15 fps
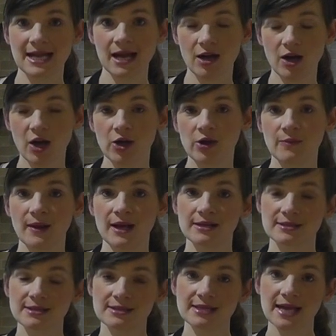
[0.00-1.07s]
at home,
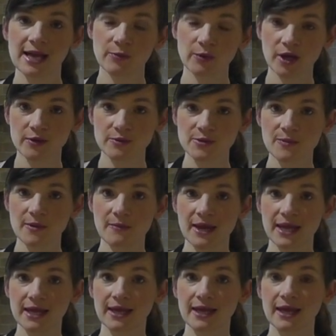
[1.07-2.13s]
and today we're going to be
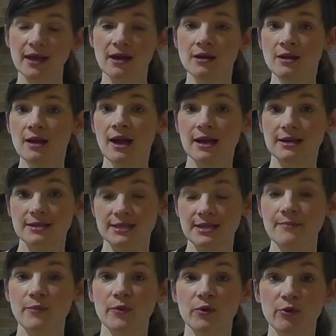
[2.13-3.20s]
making a
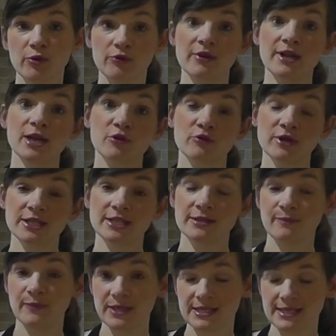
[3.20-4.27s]
simple
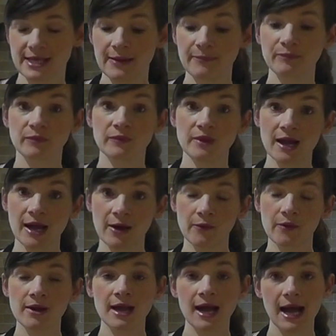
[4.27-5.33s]
3-ingredient biscuit.
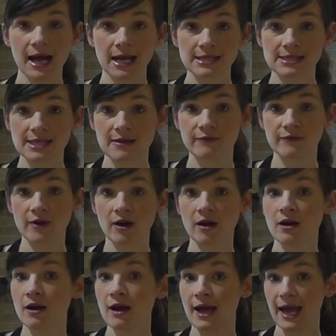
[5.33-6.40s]
Now, as ever,
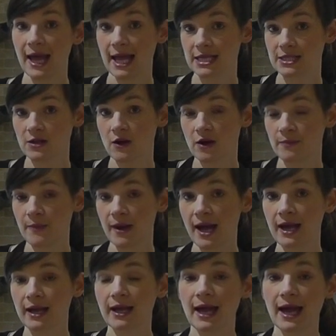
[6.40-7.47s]
hair tied
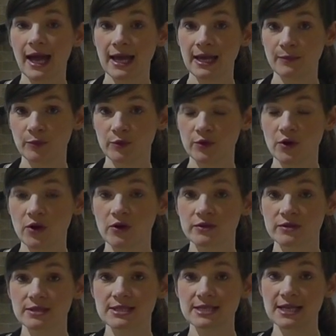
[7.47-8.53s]
back, apron
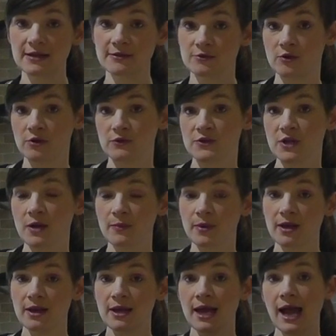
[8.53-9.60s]
on, sleeves rolled
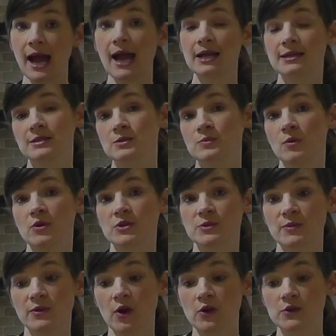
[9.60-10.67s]
up, hands washed
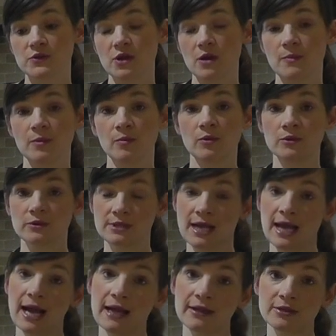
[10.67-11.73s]
with hot soapy water
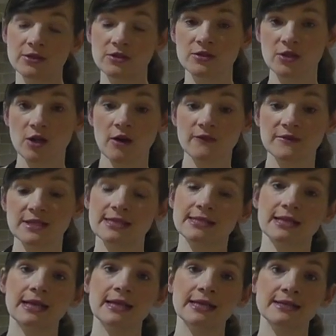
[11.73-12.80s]
and your
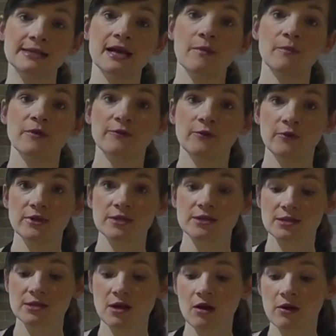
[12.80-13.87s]
surfaces cleaned down before you
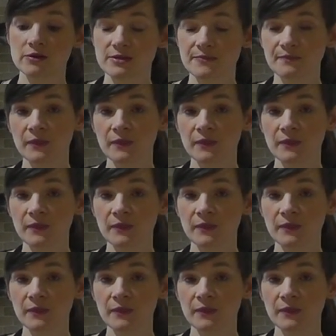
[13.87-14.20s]
start.